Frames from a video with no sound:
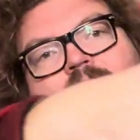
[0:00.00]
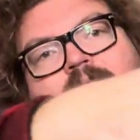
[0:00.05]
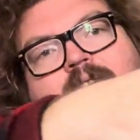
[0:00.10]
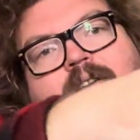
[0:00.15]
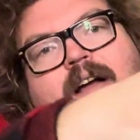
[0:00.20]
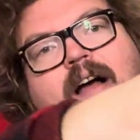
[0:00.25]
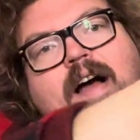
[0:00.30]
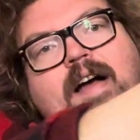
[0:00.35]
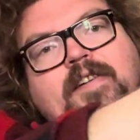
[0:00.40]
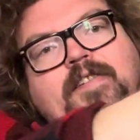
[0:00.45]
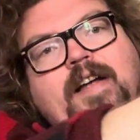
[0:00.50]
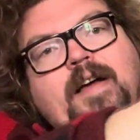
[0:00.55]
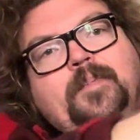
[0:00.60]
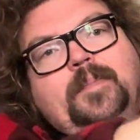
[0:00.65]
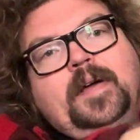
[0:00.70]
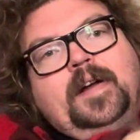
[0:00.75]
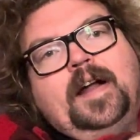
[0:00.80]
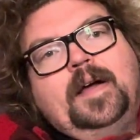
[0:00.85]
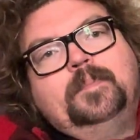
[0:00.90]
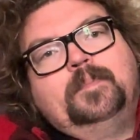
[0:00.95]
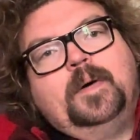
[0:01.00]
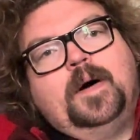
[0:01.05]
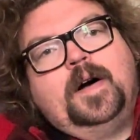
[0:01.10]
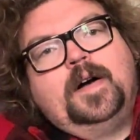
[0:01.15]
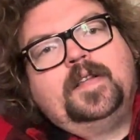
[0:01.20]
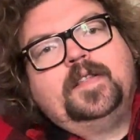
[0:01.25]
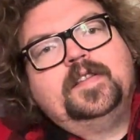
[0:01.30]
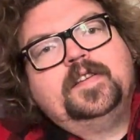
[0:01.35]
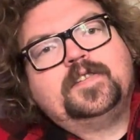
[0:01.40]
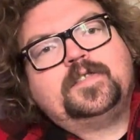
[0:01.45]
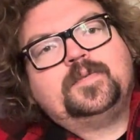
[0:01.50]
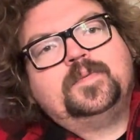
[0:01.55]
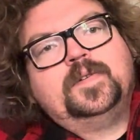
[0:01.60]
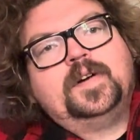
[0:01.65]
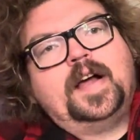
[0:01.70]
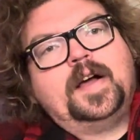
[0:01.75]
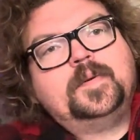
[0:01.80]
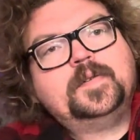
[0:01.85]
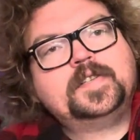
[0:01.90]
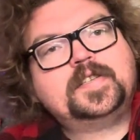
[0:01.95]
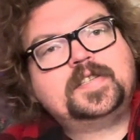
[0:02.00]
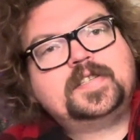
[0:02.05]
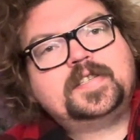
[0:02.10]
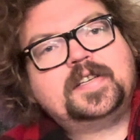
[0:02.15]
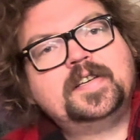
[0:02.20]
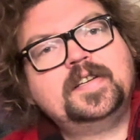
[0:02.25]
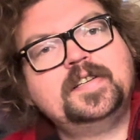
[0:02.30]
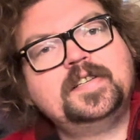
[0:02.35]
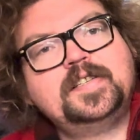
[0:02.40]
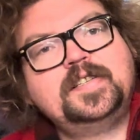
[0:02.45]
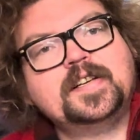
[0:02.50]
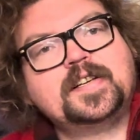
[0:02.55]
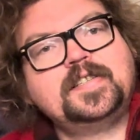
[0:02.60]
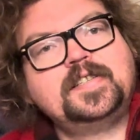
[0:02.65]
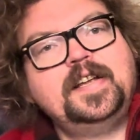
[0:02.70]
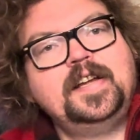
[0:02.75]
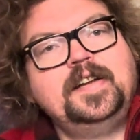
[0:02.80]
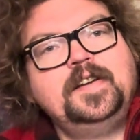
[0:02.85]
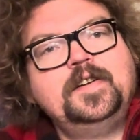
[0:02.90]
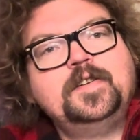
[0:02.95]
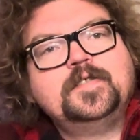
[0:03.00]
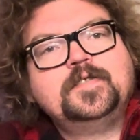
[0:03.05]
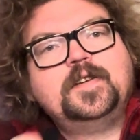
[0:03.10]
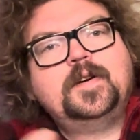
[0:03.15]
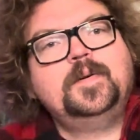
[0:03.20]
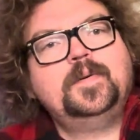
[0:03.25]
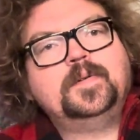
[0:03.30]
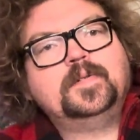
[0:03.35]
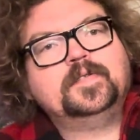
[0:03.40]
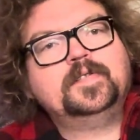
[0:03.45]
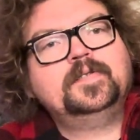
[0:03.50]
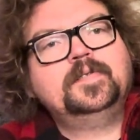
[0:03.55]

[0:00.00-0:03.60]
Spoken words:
I bet I bought this when I was 16 years old.